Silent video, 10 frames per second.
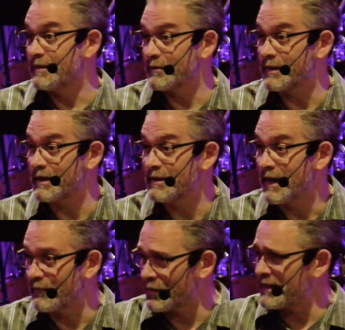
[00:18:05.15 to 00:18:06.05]
Okay?
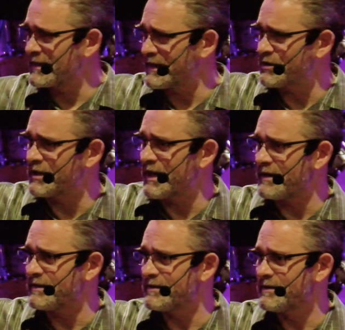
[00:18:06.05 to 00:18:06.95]
Have you heard that teaching
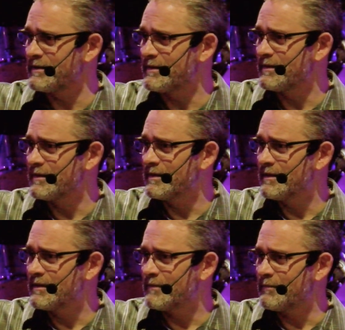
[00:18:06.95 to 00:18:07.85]
yet?
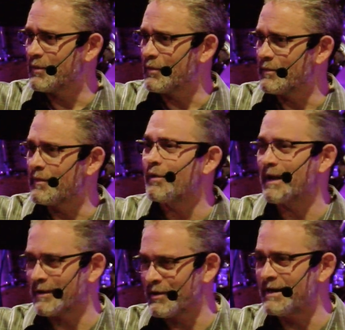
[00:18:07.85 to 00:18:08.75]

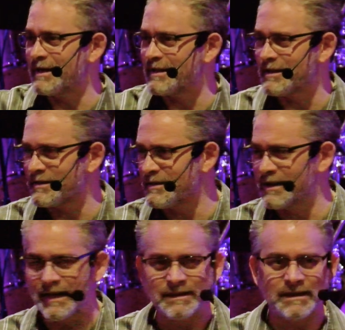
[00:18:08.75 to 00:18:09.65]
Okay, you're going to need to listen to
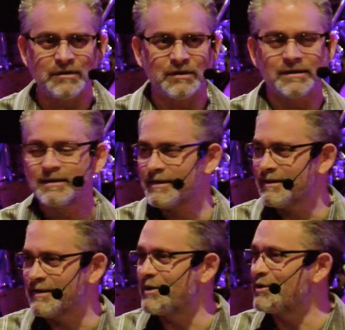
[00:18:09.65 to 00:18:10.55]
that teaching.
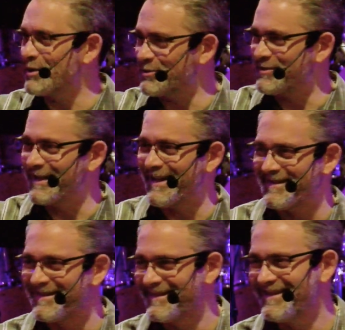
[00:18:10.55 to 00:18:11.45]
Then you'll understand.
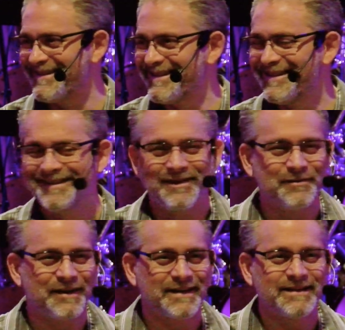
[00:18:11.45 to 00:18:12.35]

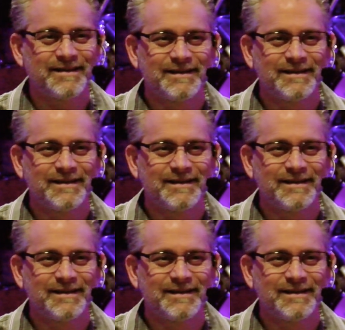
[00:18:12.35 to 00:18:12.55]
Okay?